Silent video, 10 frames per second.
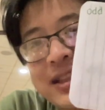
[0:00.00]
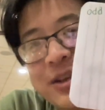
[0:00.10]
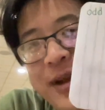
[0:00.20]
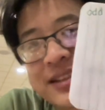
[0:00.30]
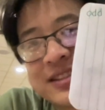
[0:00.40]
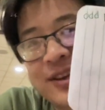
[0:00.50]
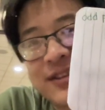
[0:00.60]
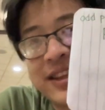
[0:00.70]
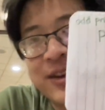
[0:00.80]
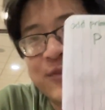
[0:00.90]
direction of
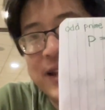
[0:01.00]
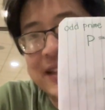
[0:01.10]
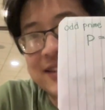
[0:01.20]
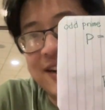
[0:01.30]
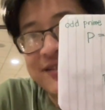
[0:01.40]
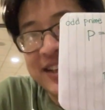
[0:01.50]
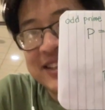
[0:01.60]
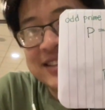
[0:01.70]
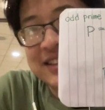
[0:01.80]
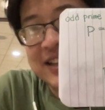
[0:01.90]
the theorem is
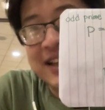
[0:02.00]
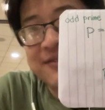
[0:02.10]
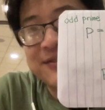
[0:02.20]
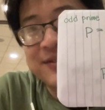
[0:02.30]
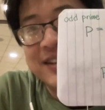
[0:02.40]
obvious. If